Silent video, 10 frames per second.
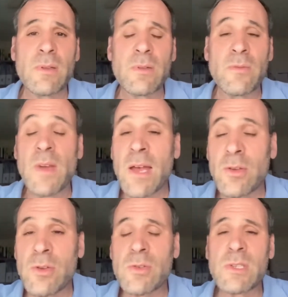
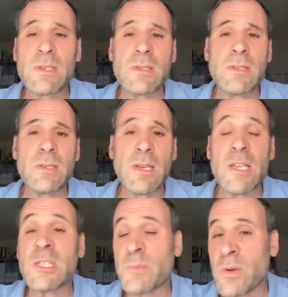values, and
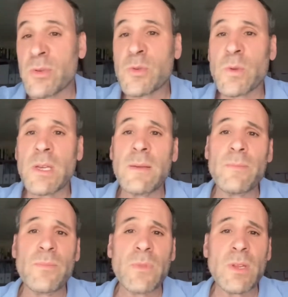spiritually.
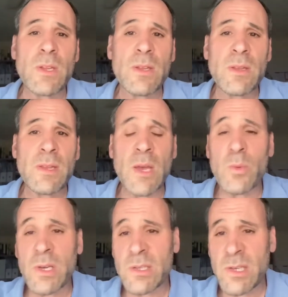They
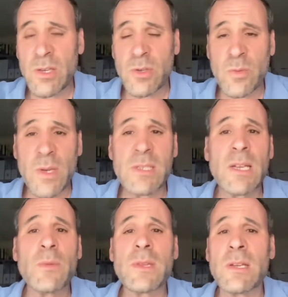will continue to
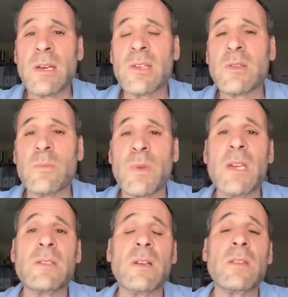resonate within us
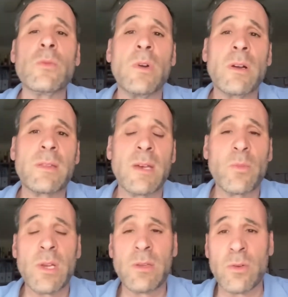based on the work that
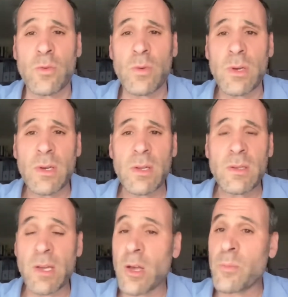we do
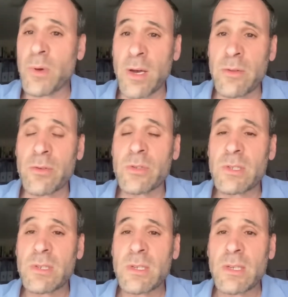to help
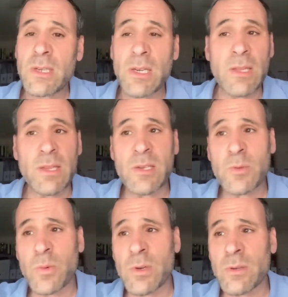others in this
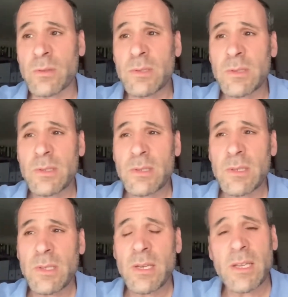world.
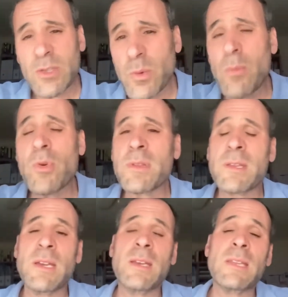And there's one more
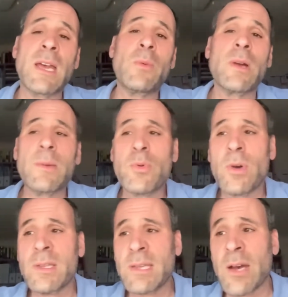thing that I want to
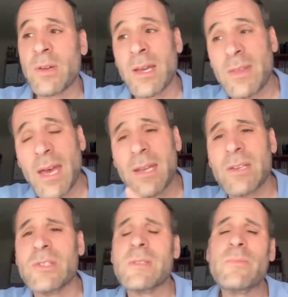point out, and that
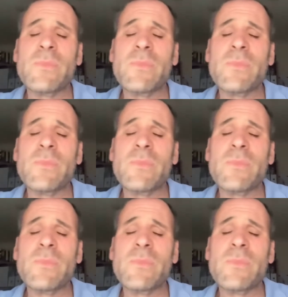is,